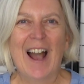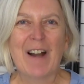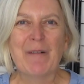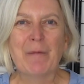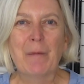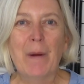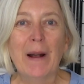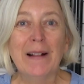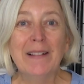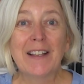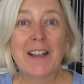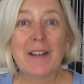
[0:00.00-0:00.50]

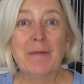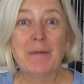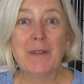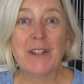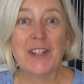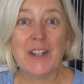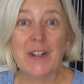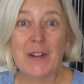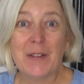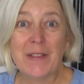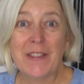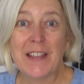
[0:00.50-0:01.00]
and welcome
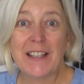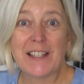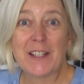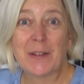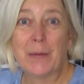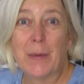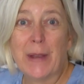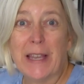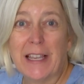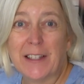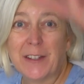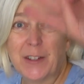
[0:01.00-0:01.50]
to
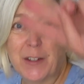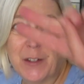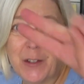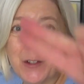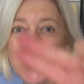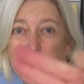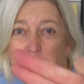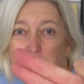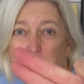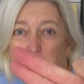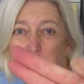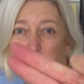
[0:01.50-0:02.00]
this week's
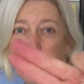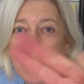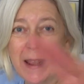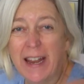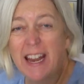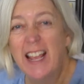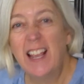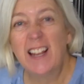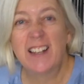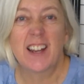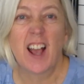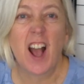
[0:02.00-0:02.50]

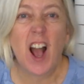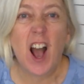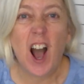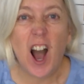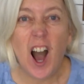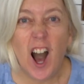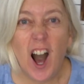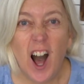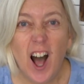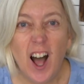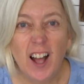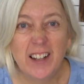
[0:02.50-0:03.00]
2-minute
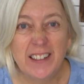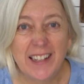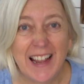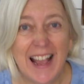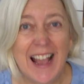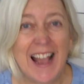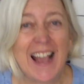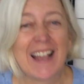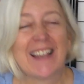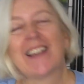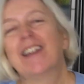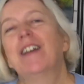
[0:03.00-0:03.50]
art
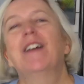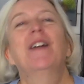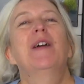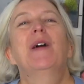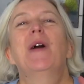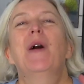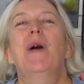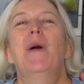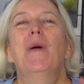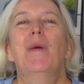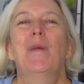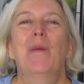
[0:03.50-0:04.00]
hack.
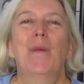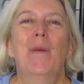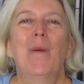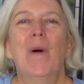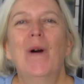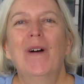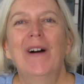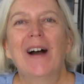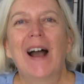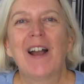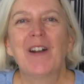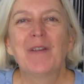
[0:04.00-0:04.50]

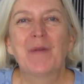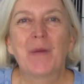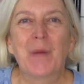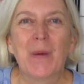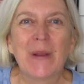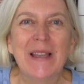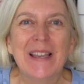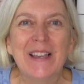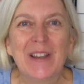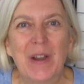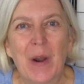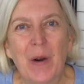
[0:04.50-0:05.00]
What have
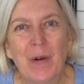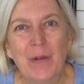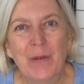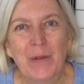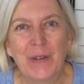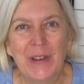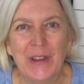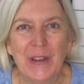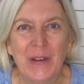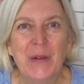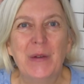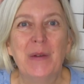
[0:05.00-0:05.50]
we
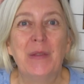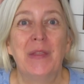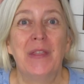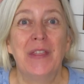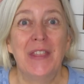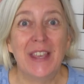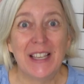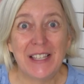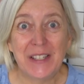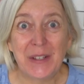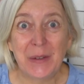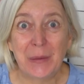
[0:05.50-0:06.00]
got for you
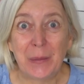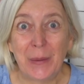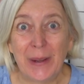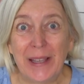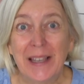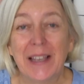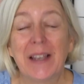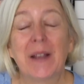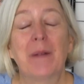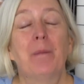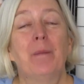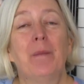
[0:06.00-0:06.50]
this
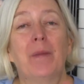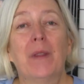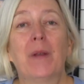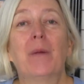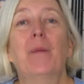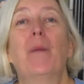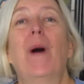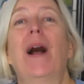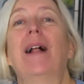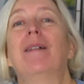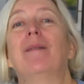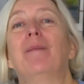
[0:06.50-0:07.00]
week?
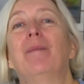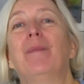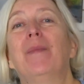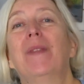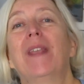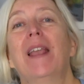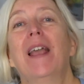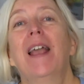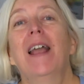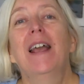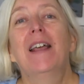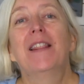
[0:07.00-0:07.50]
Well,
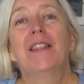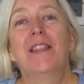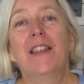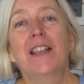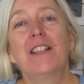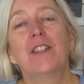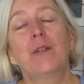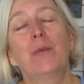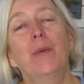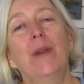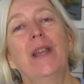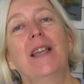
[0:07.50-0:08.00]

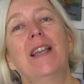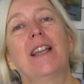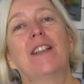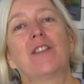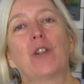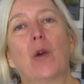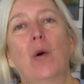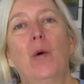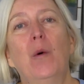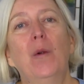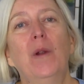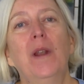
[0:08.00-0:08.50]
this week
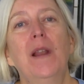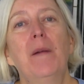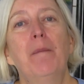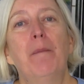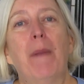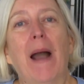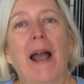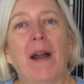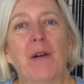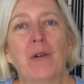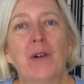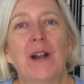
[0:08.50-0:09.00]
it's all
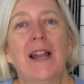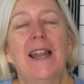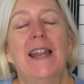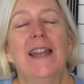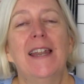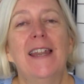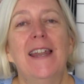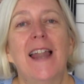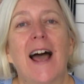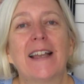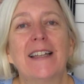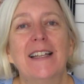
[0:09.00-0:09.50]
about
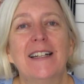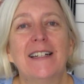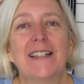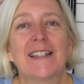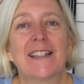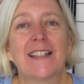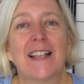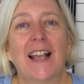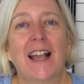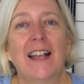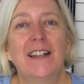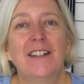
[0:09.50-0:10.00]

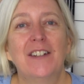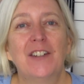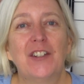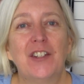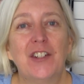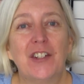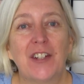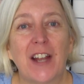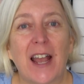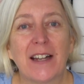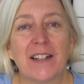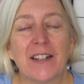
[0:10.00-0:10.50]
lights and
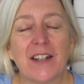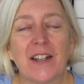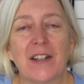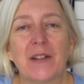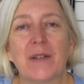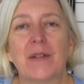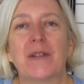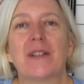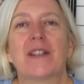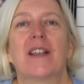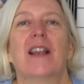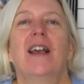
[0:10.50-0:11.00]

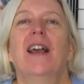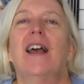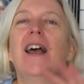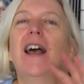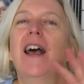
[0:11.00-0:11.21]
shadows.